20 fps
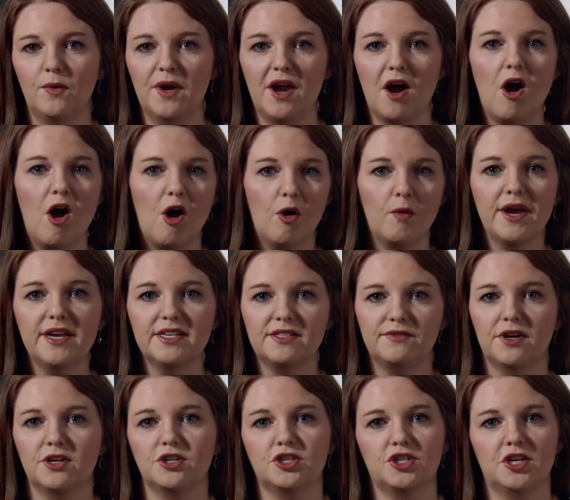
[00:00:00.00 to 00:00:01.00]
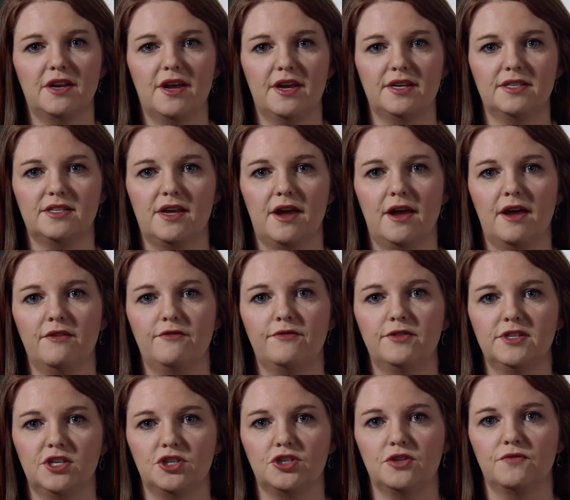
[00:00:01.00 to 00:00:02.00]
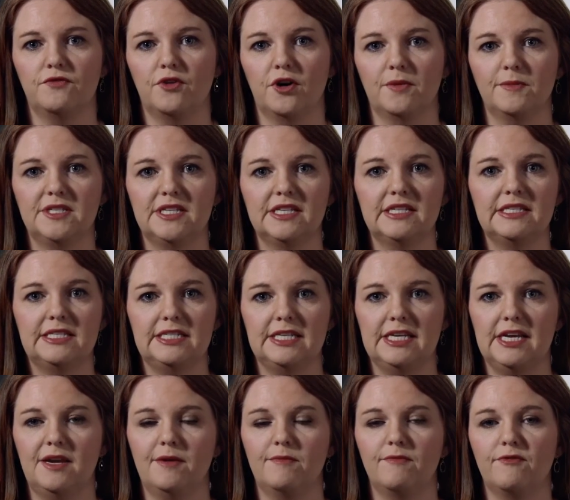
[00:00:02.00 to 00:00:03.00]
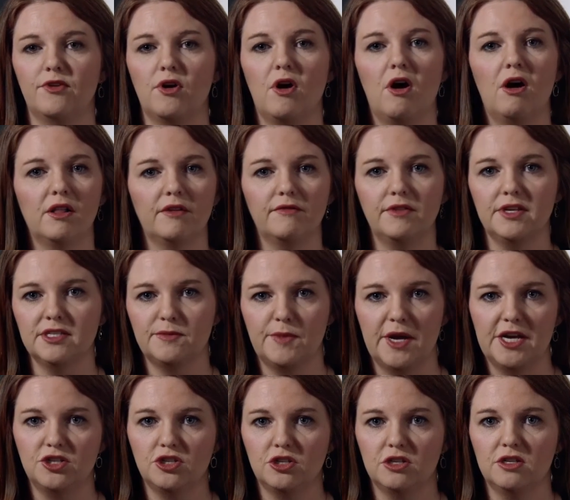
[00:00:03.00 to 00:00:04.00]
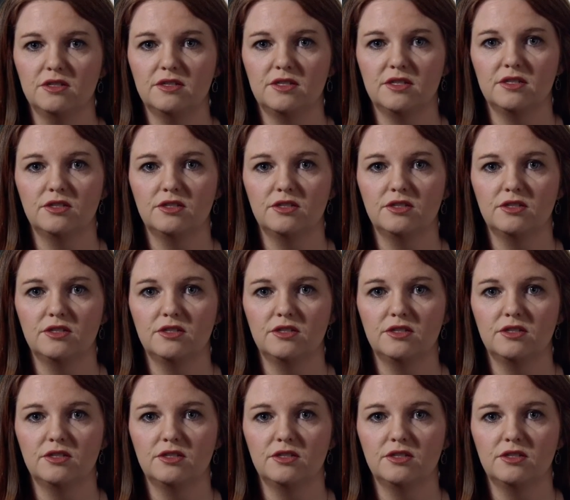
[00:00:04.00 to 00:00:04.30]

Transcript: We always function as a physician-pharmacist team for all of these patients,